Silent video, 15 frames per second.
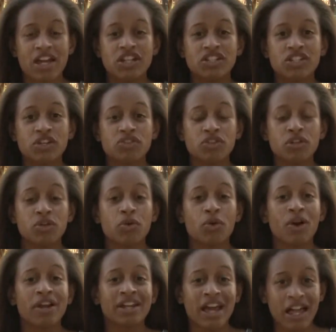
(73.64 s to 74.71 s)
Children who
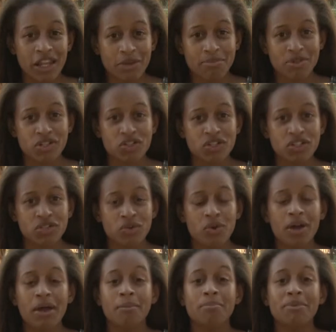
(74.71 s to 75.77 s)
are in elementary school
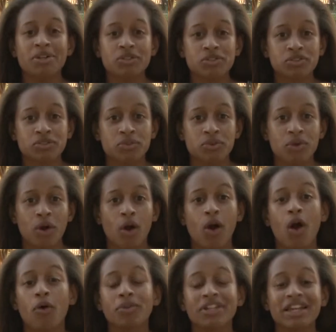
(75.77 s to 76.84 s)
and middle school are
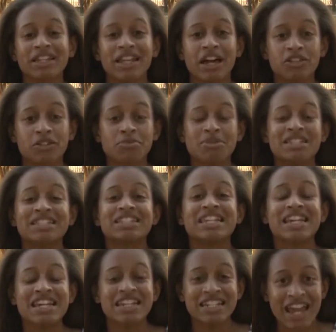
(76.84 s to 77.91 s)
only allowed to miss
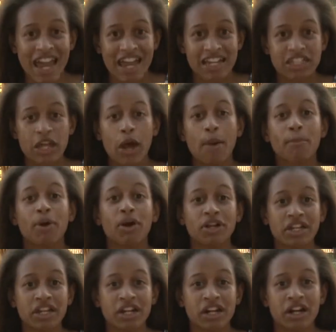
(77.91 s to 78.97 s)
10 days per
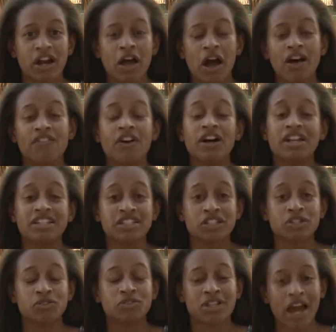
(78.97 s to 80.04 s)
year of
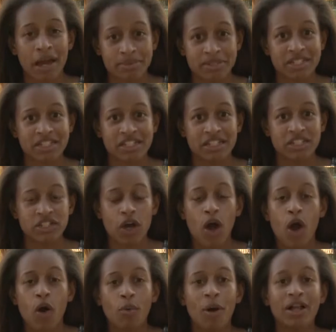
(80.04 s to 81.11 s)
unexcused absences,
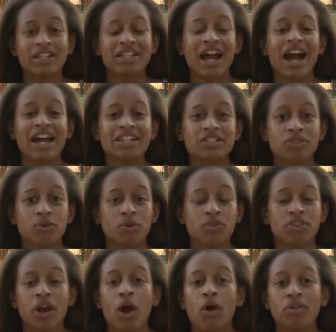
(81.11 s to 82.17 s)
while in high school
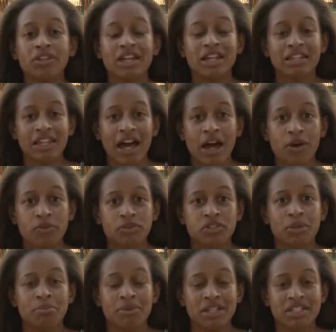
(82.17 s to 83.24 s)
they're only allowed
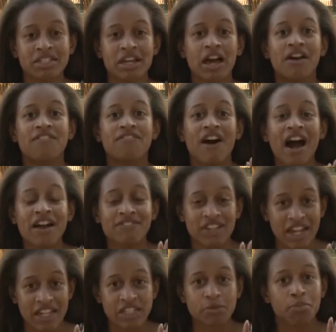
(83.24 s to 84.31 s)
to miss 5
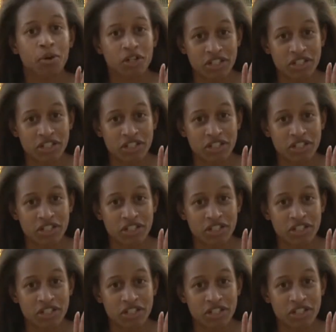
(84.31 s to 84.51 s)
days per